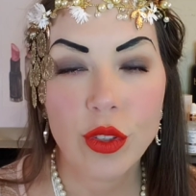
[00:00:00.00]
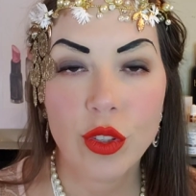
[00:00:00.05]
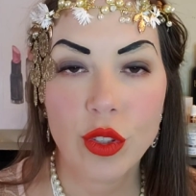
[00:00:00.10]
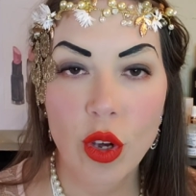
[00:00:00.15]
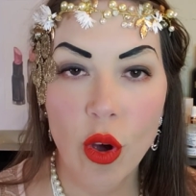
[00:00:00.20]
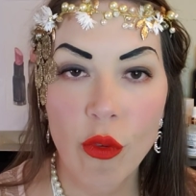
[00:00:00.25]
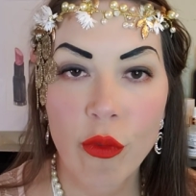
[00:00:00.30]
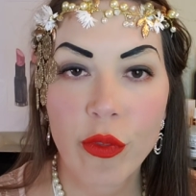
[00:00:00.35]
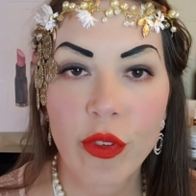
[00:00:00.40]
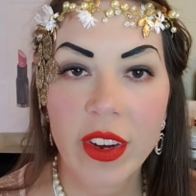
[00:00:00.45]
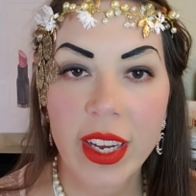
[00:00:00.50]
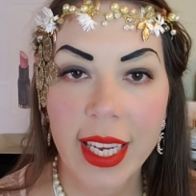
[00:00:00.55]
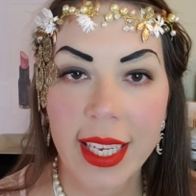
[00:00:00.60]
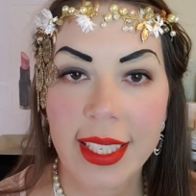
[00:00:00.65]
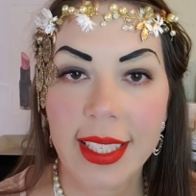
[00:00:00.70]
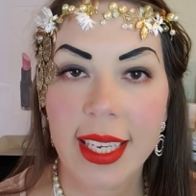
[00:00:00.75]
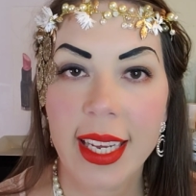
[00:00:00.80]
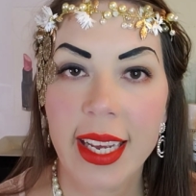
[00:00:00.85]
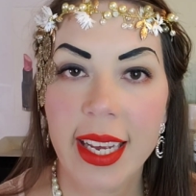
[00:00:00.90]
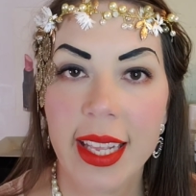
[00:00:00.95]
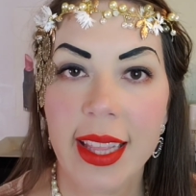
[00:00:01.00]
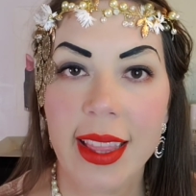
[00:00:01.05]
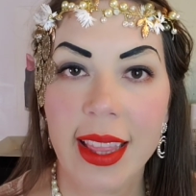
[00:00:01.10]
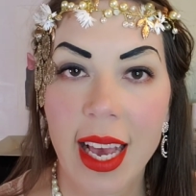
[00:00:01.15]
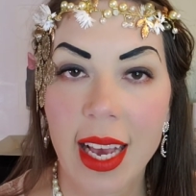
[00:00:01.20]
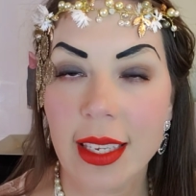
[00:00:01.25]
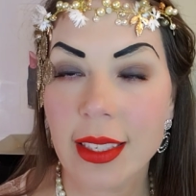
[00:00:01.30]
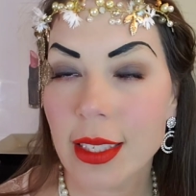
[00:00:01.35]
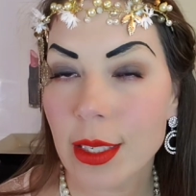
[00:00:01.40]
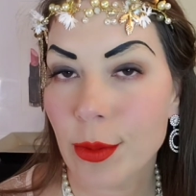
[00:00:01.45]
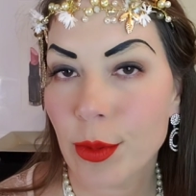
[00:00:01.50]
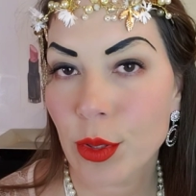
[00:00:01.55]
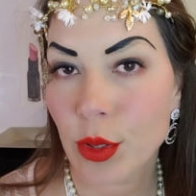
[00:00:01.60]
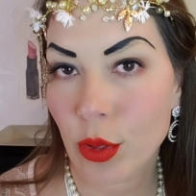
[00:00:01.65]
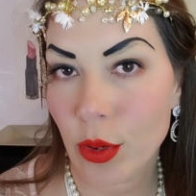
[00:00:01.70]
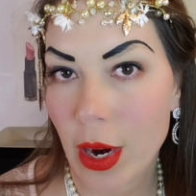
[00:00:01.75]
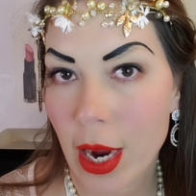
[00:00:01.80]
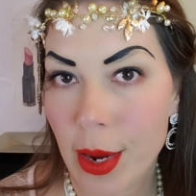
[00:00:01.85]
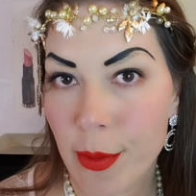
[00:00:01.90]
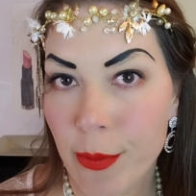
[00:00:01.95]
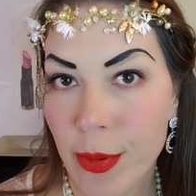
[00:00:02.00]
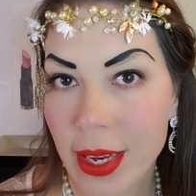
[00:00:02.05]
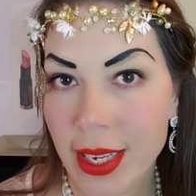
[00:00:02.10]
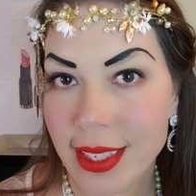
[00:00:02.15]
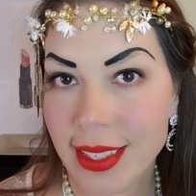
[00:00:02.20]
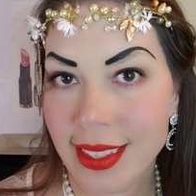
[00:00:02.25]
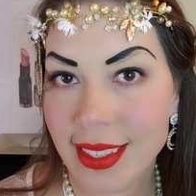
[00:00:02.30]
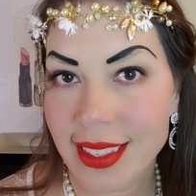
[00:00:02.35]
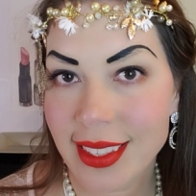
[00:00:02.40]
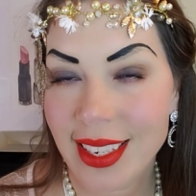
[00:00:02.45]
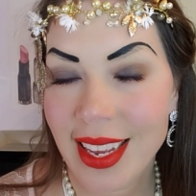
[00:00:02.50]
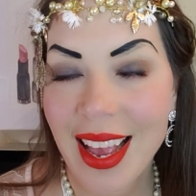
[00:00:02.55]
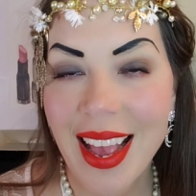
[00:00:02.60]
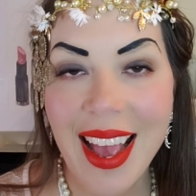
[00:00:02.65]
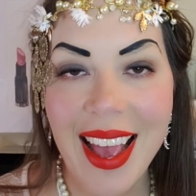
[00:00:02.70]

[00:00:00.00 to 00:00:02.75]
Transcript: Don't forget to hit that subscribe button